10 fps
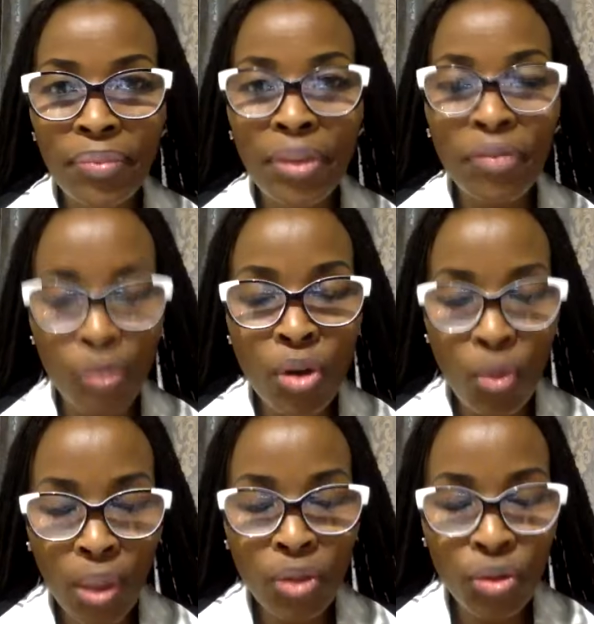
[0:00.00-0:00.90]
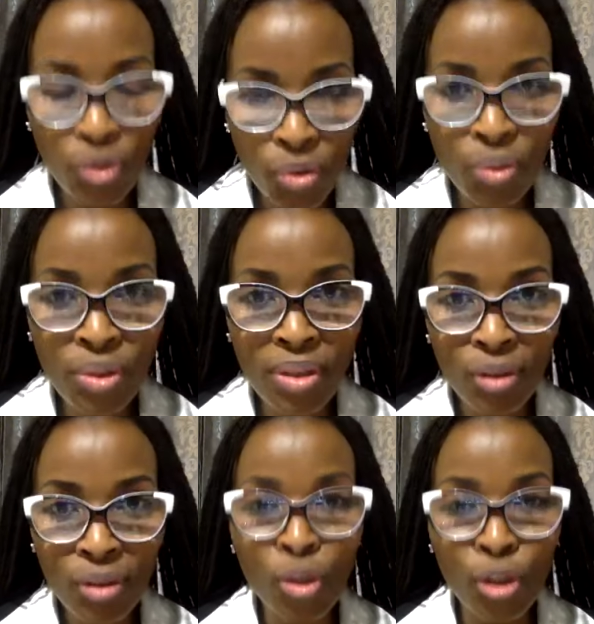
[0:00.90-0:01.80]
If you know what to use,
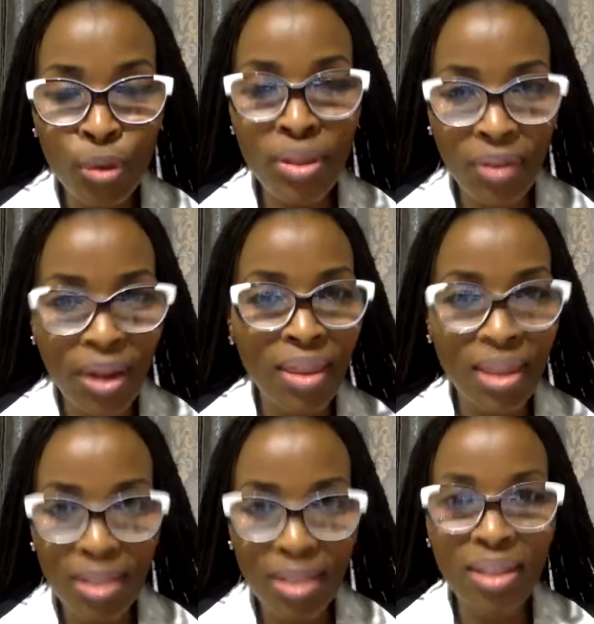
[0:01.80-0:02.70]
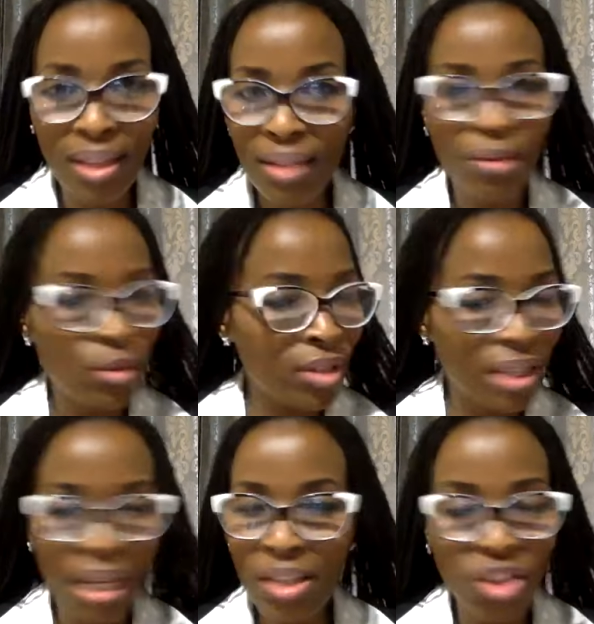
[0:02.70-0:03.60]
you'll use the right skin. Your
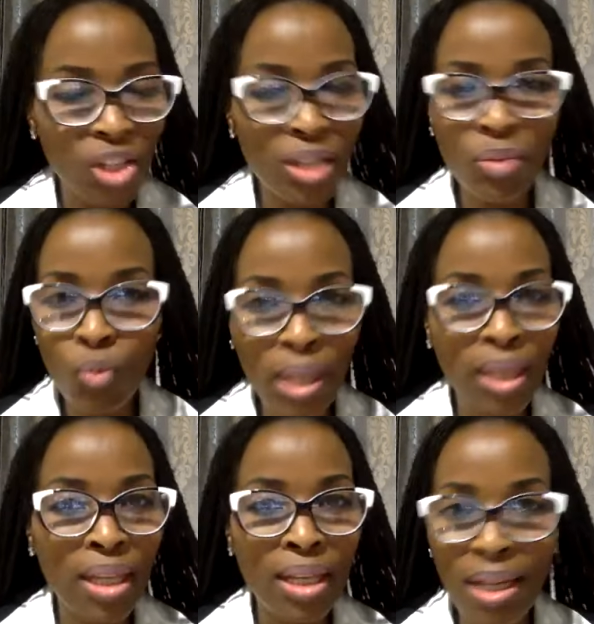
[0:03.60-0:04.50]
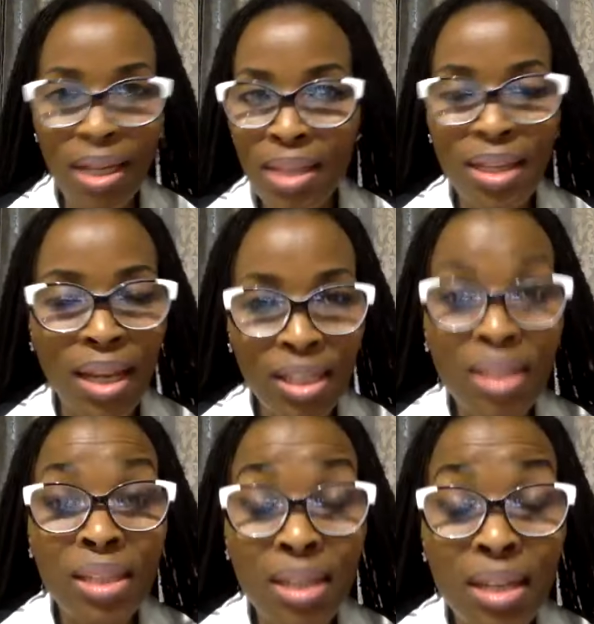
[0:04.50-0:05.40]
skin is just what it is, and it
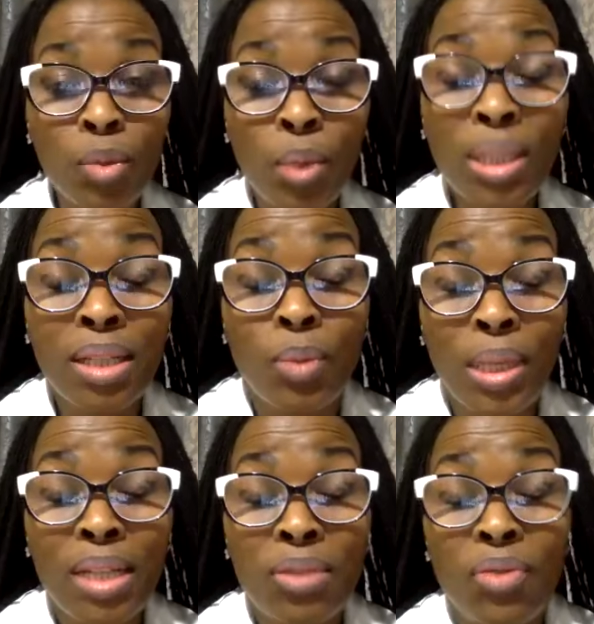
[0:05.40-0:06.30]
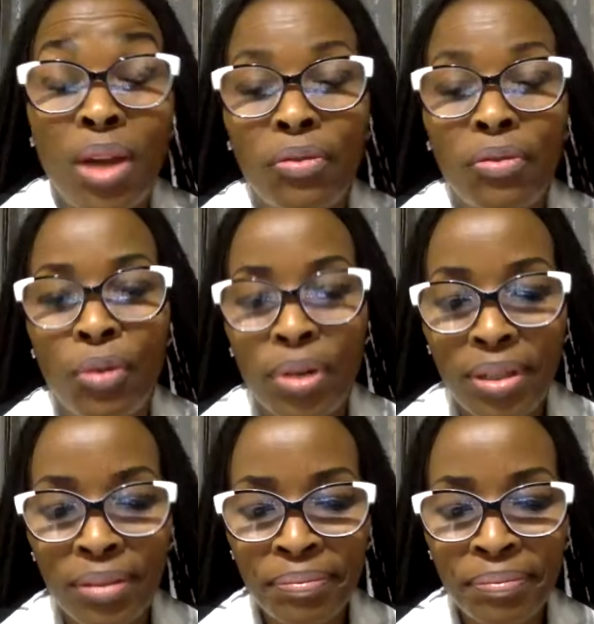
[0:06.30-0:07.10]
just needs what, what is right for it.